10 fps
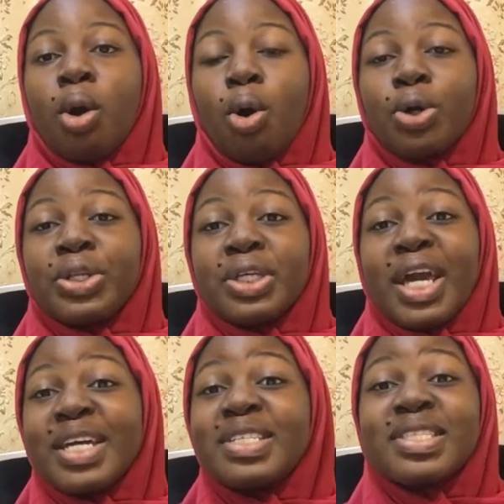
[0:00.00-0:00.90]
or the
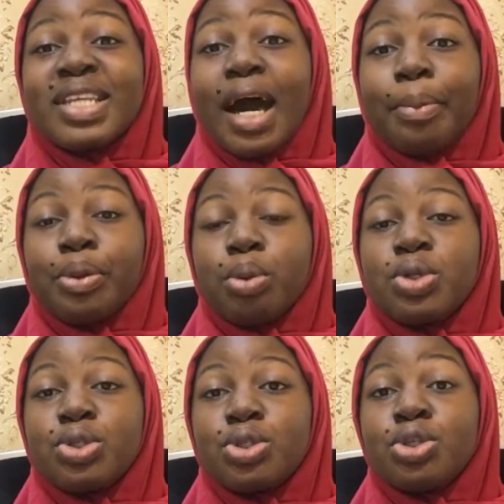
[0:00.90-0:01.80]
editing app you
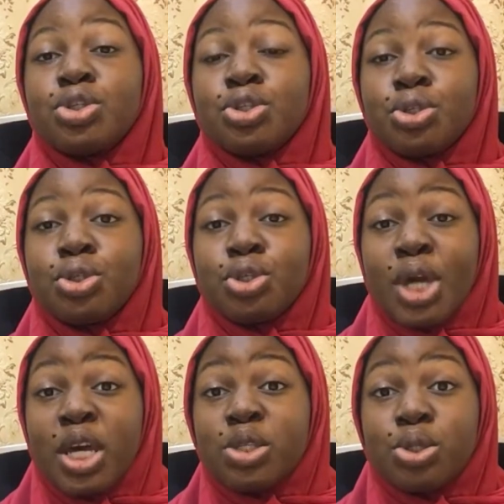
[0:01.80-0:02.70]
want
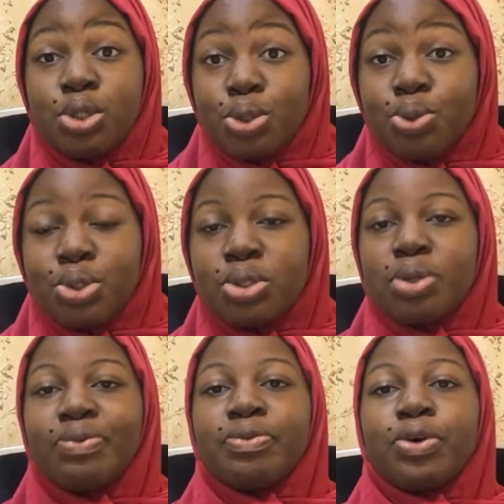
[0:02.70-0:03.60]
to use
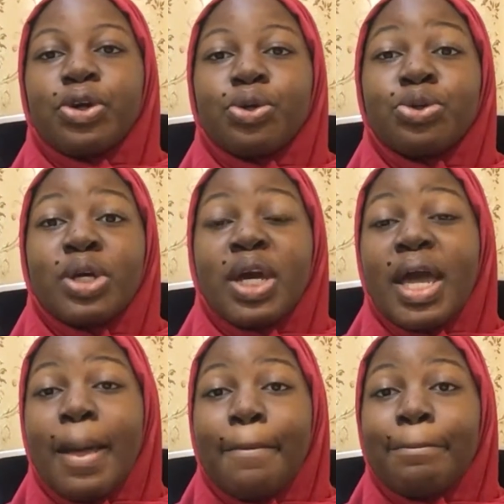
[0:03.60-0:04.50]
for your
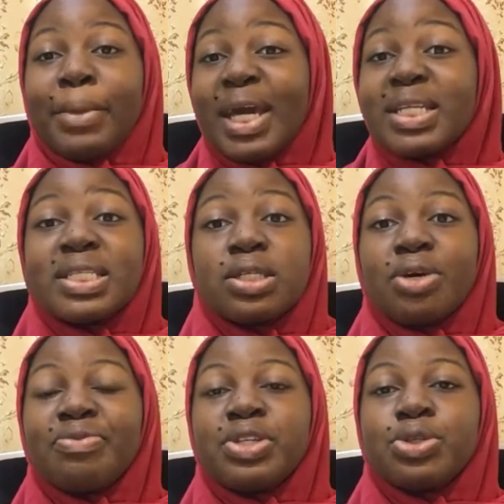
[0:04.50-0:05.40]
editing
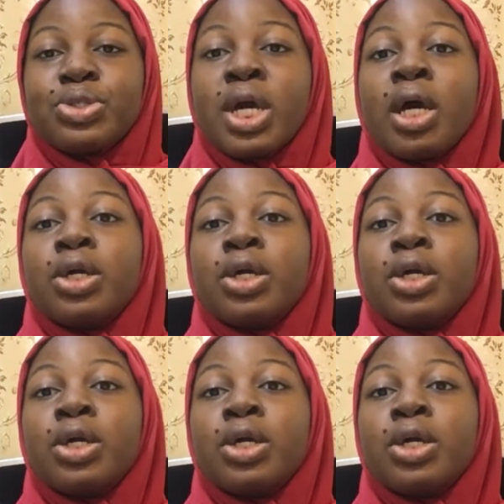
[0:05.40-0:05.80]
your videos,